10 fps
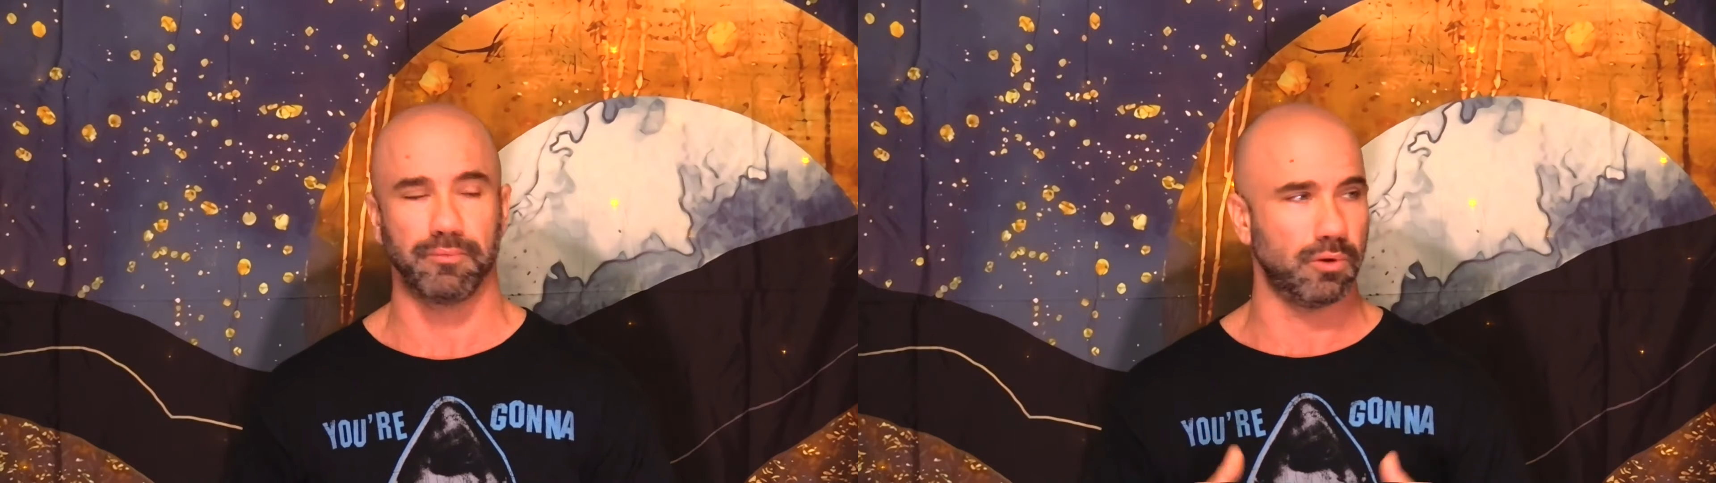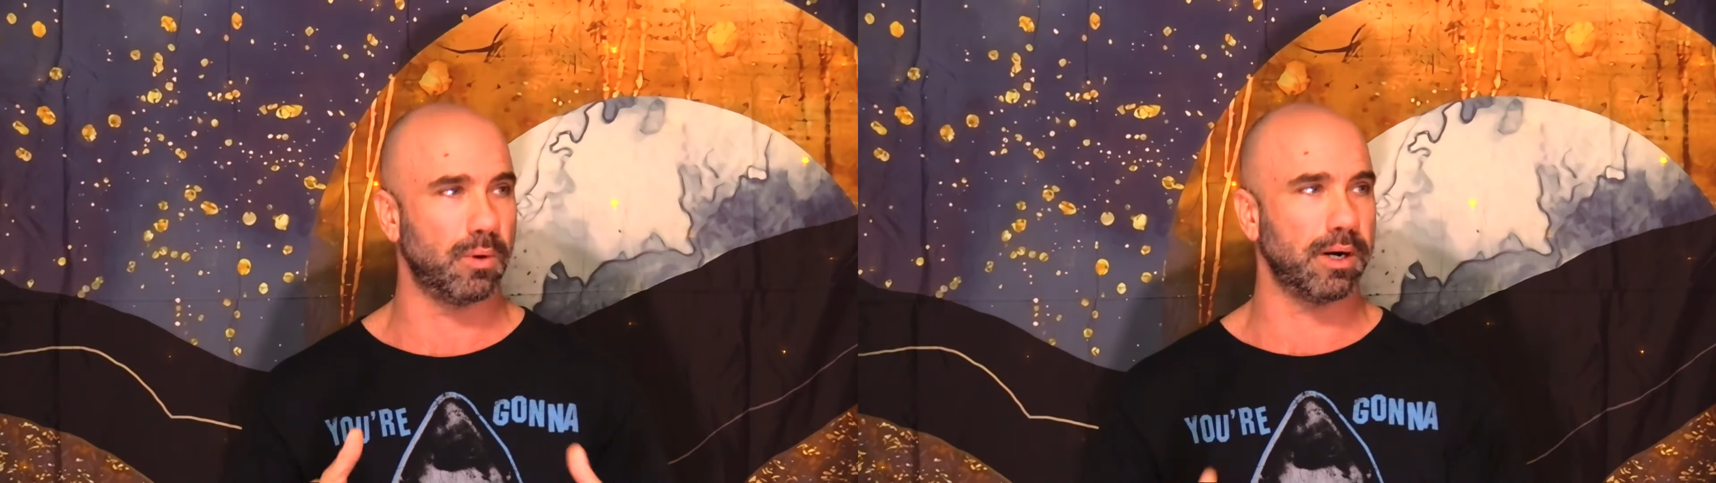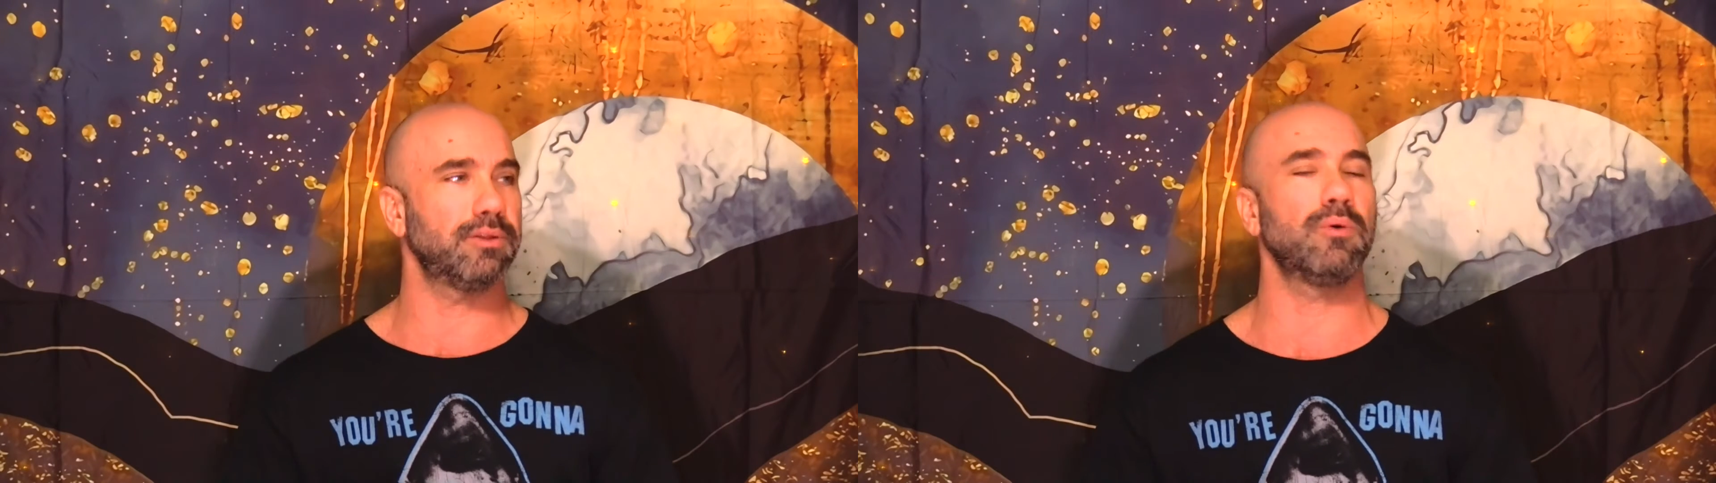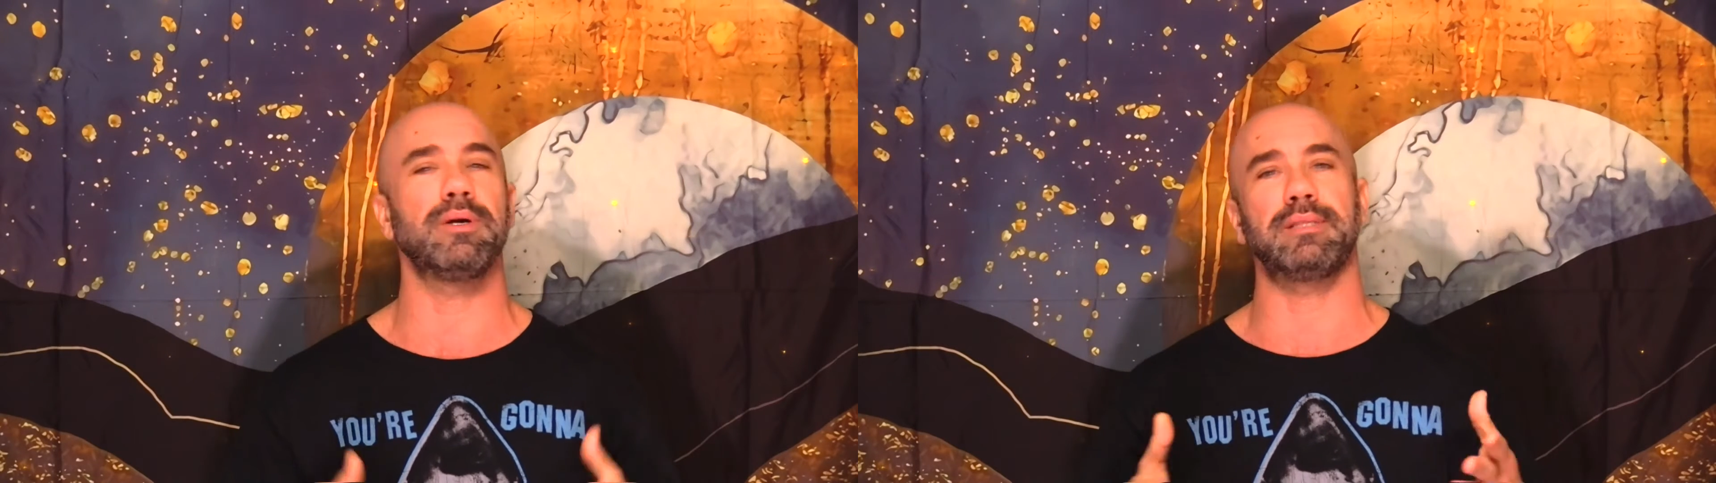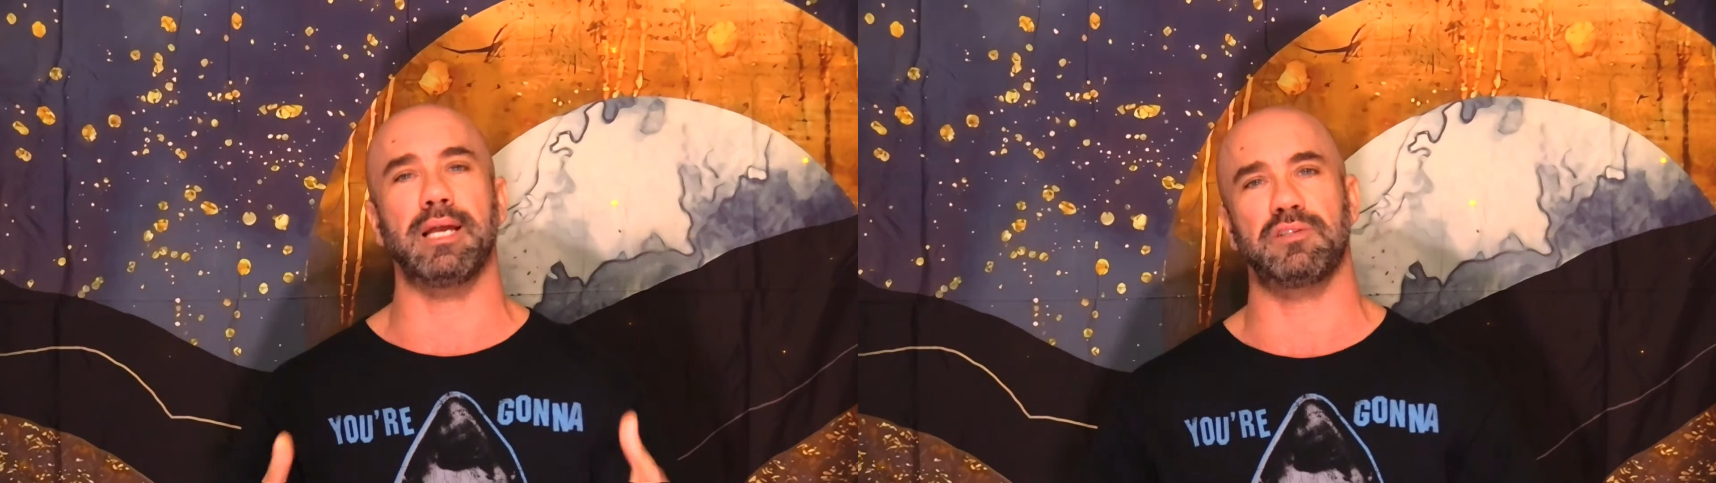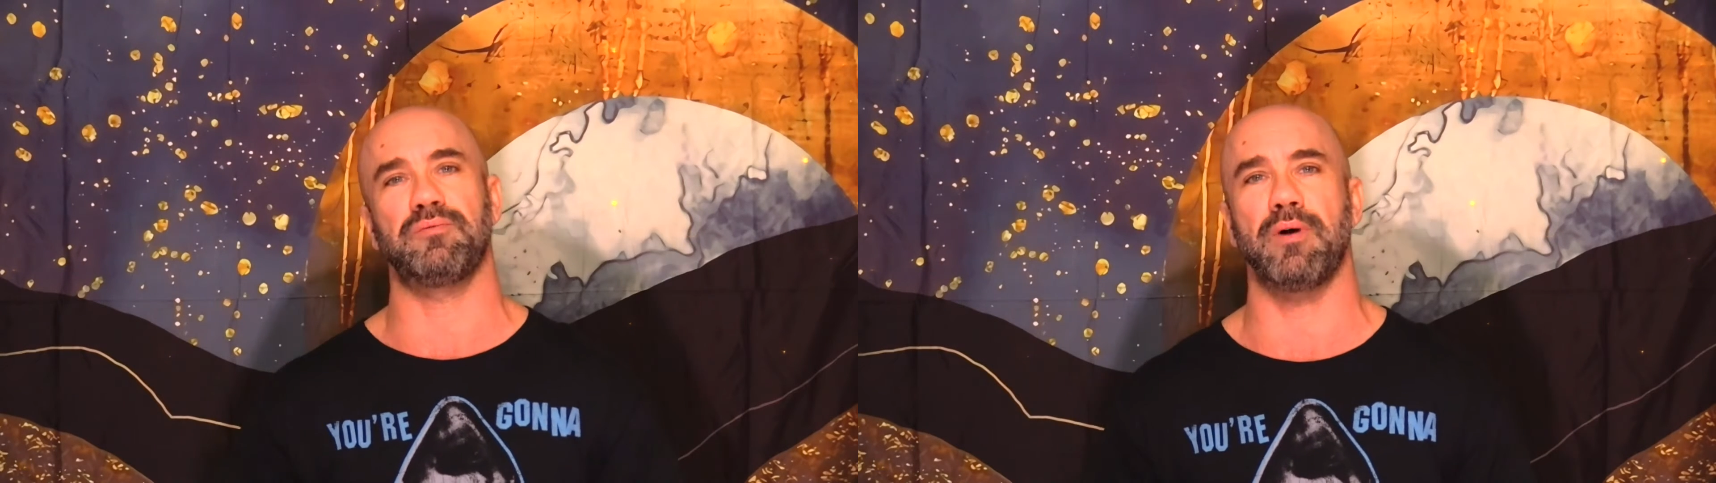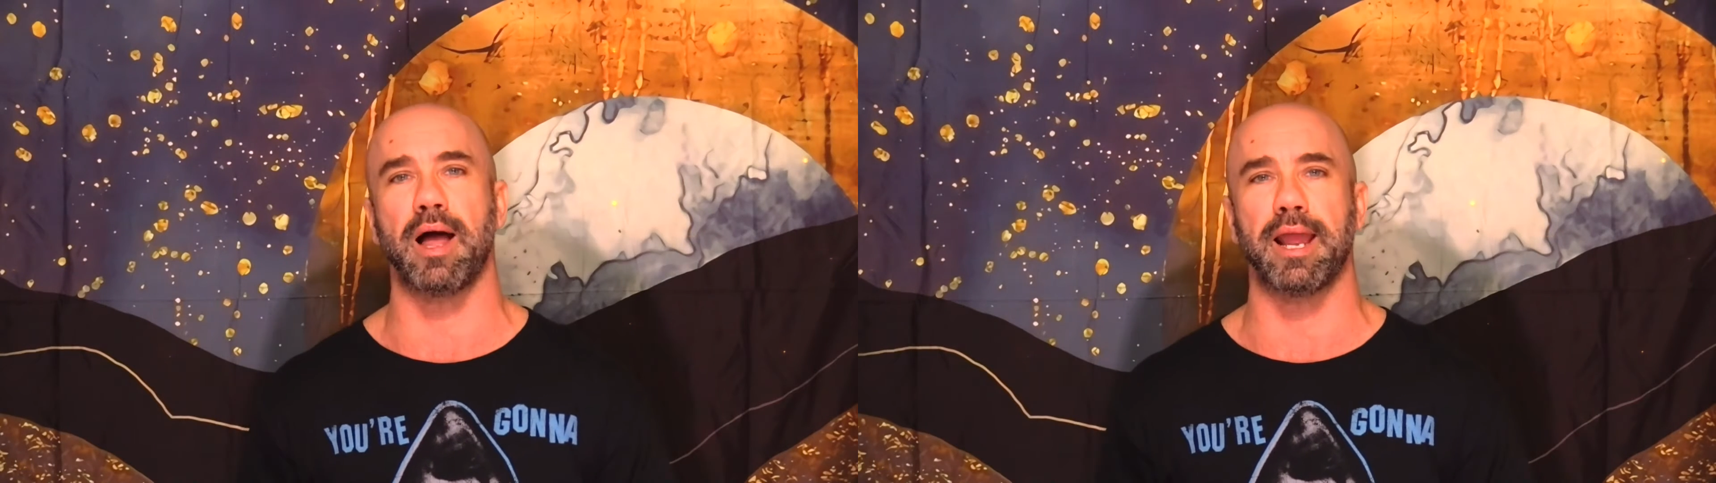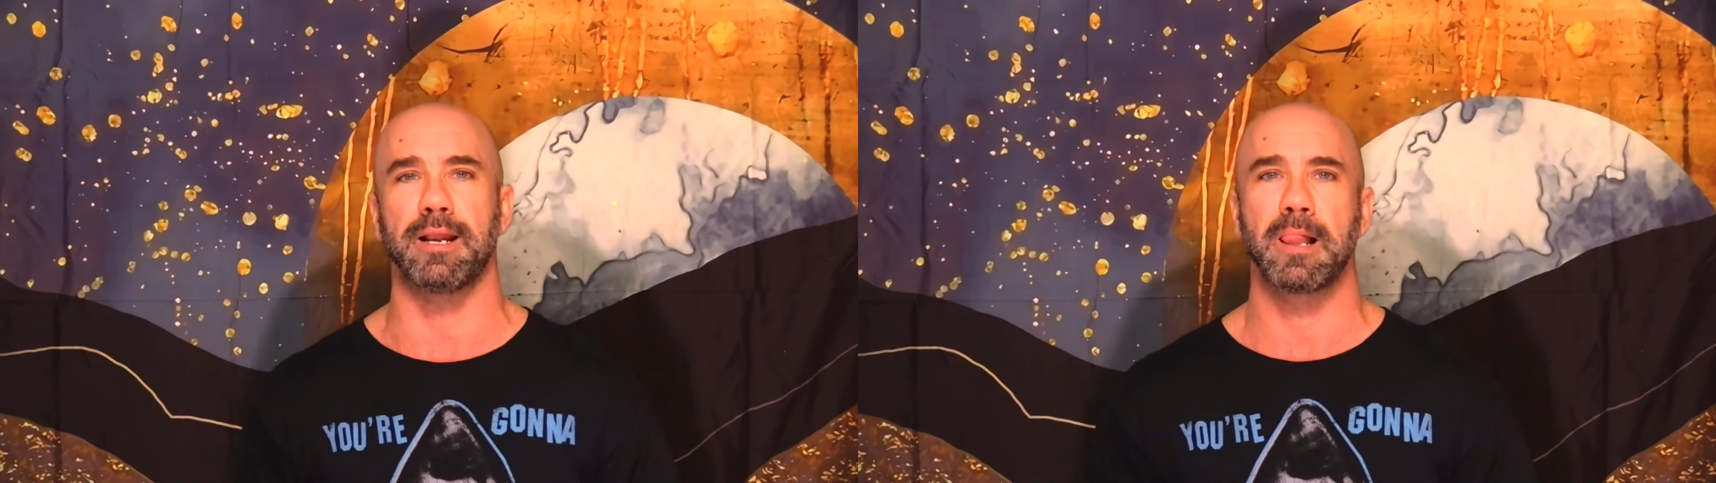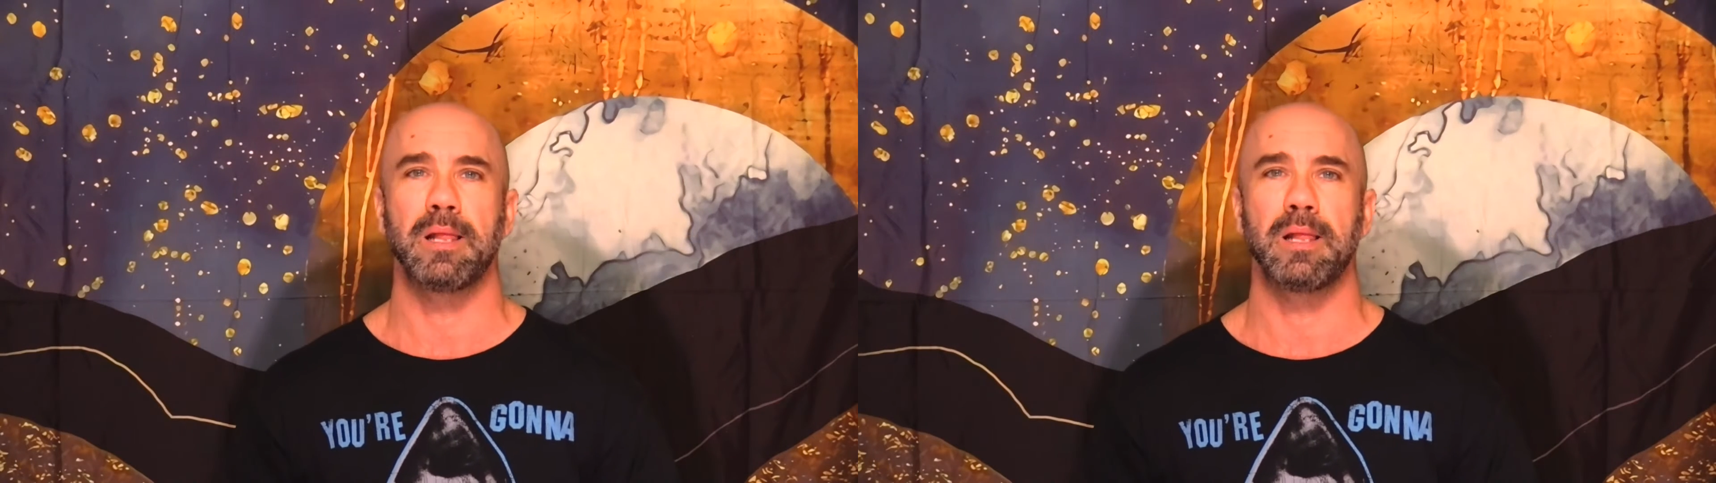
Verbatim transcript: You want to do it, that's fine.